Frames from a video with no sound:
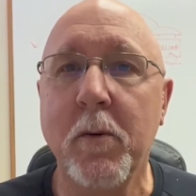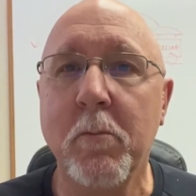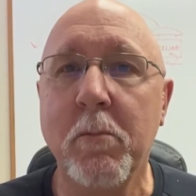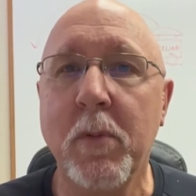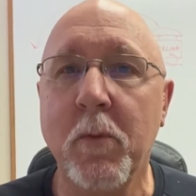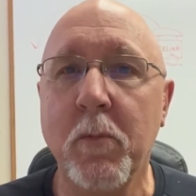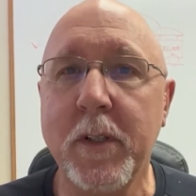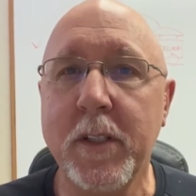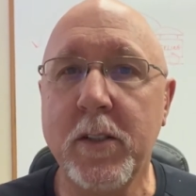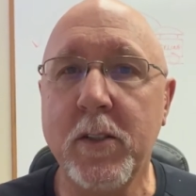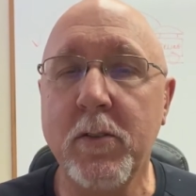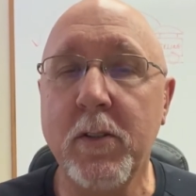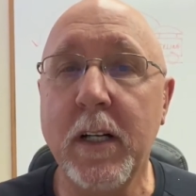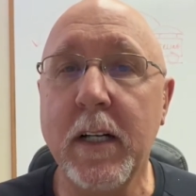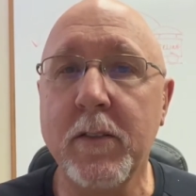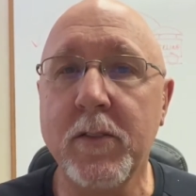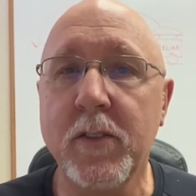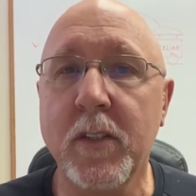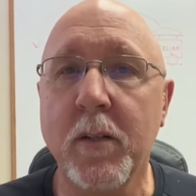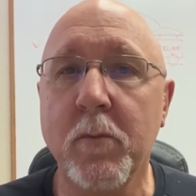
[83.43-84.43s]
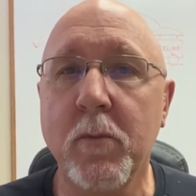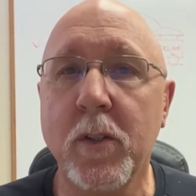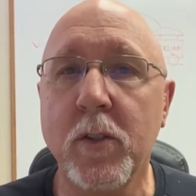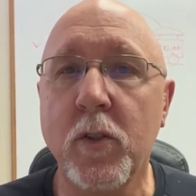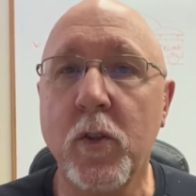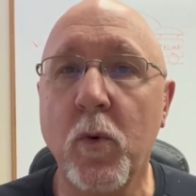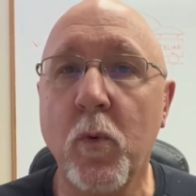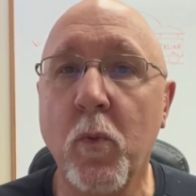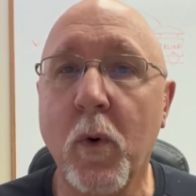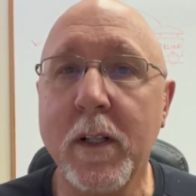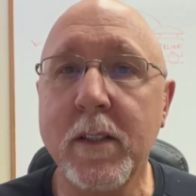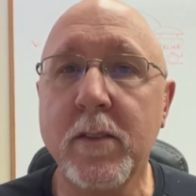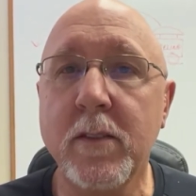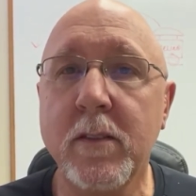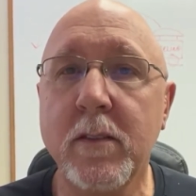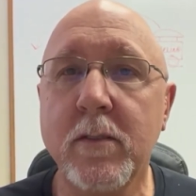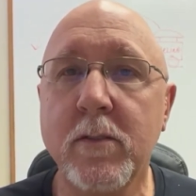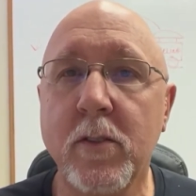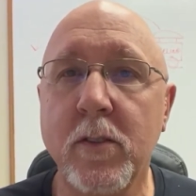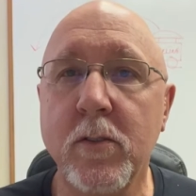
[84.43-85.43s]
But we do have someone who
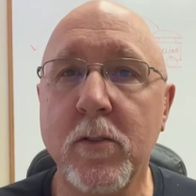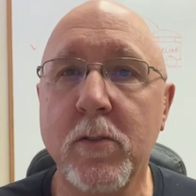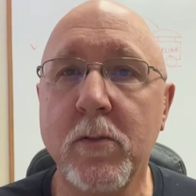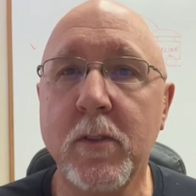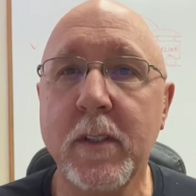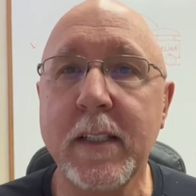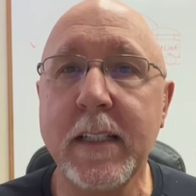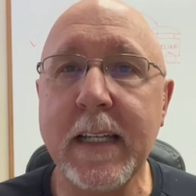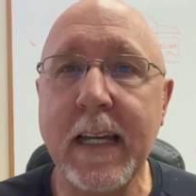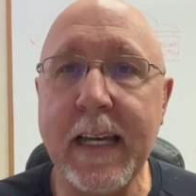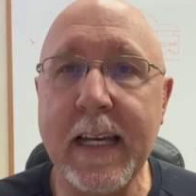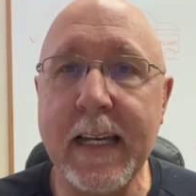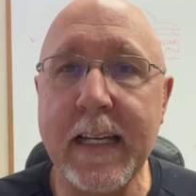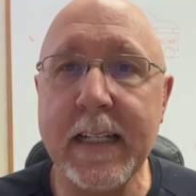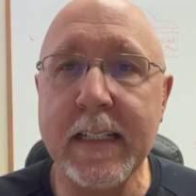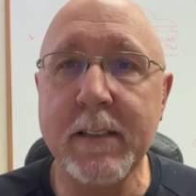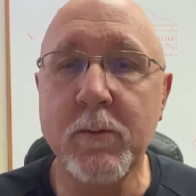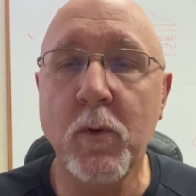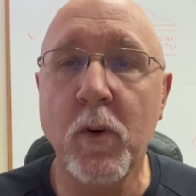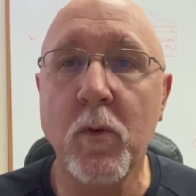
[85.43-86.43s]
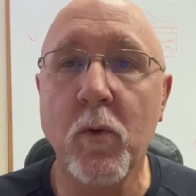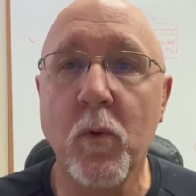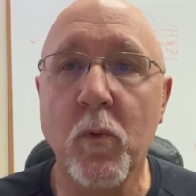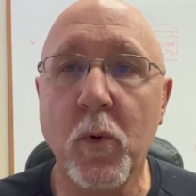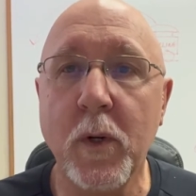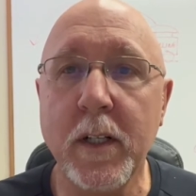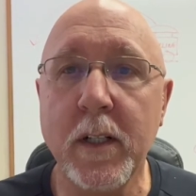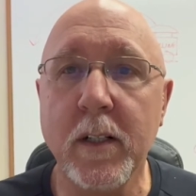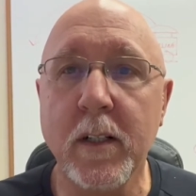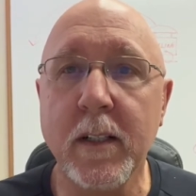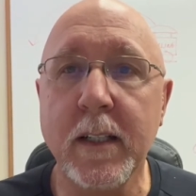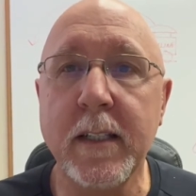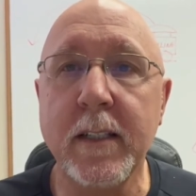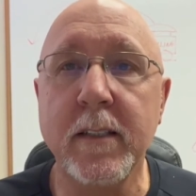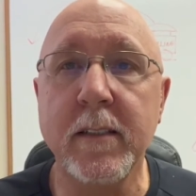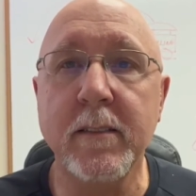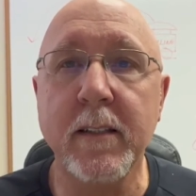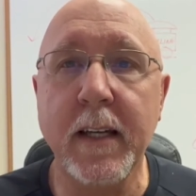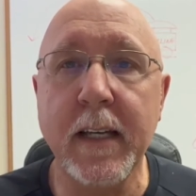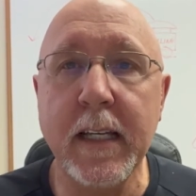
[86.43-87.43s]
wants to, can, will, and
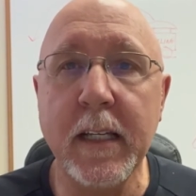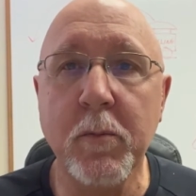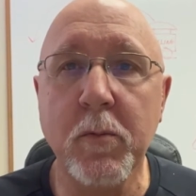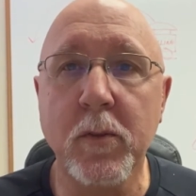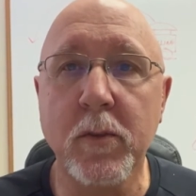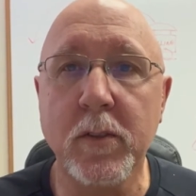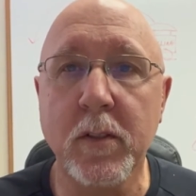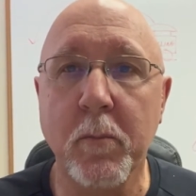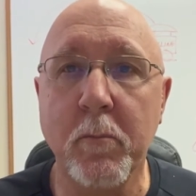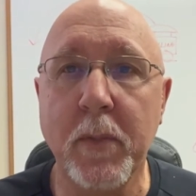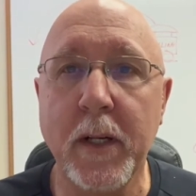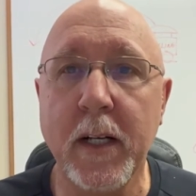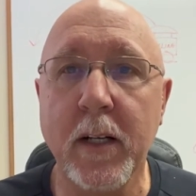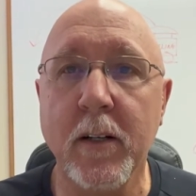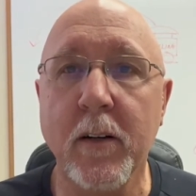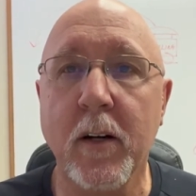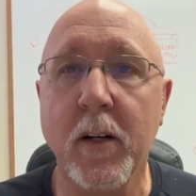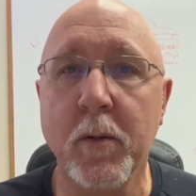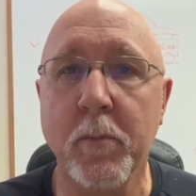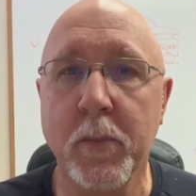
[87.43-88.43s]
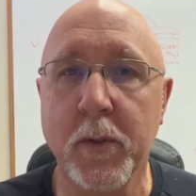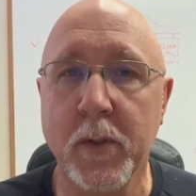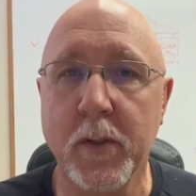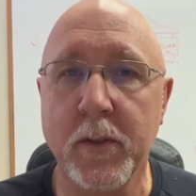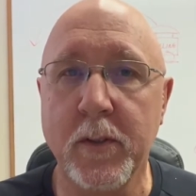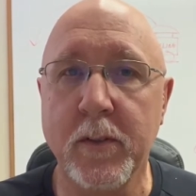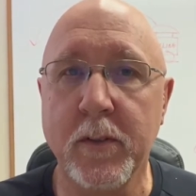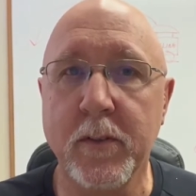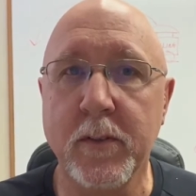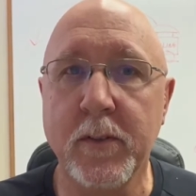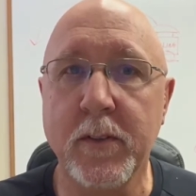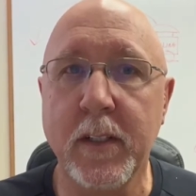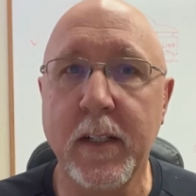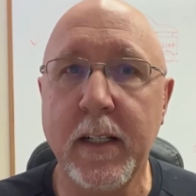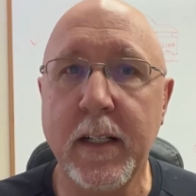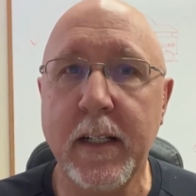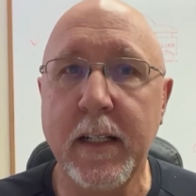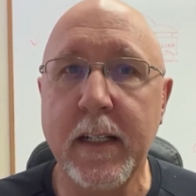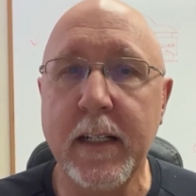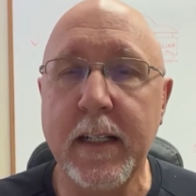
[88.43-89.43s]
is able to bear our burdens,
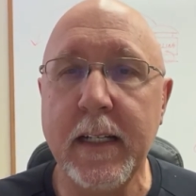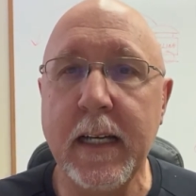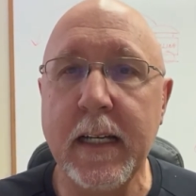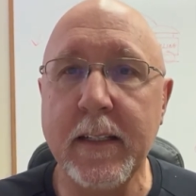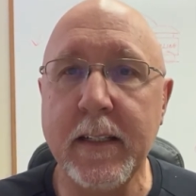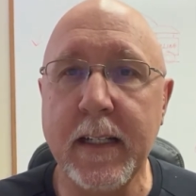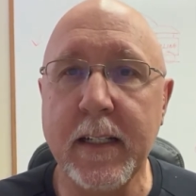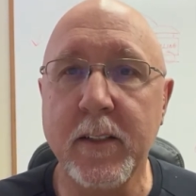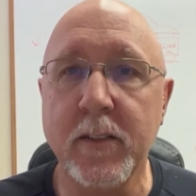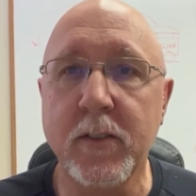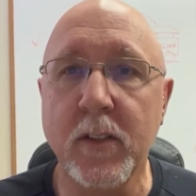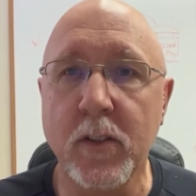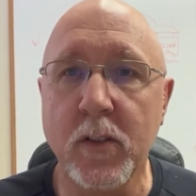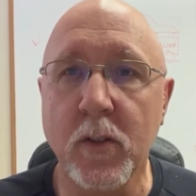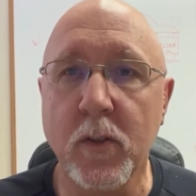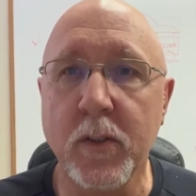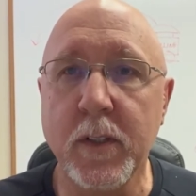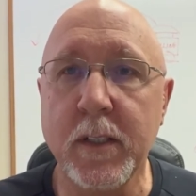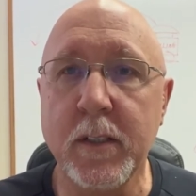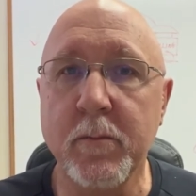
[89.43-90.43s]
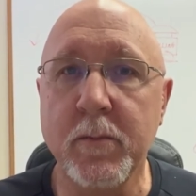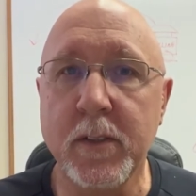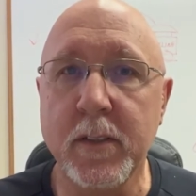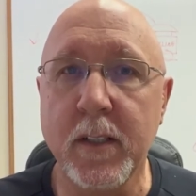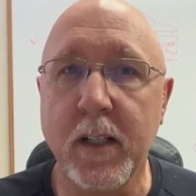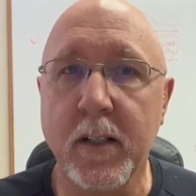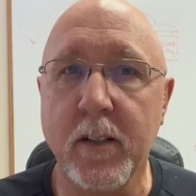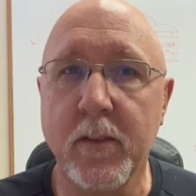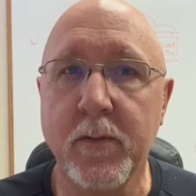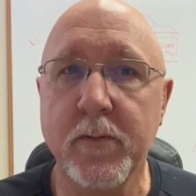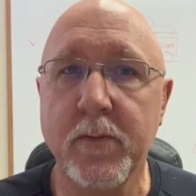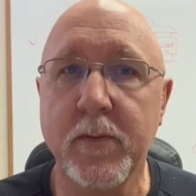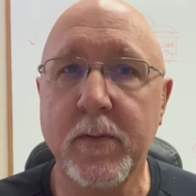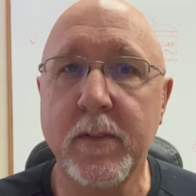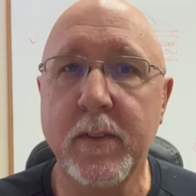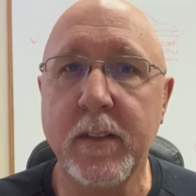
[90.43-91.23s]
and that is the Lord Himself,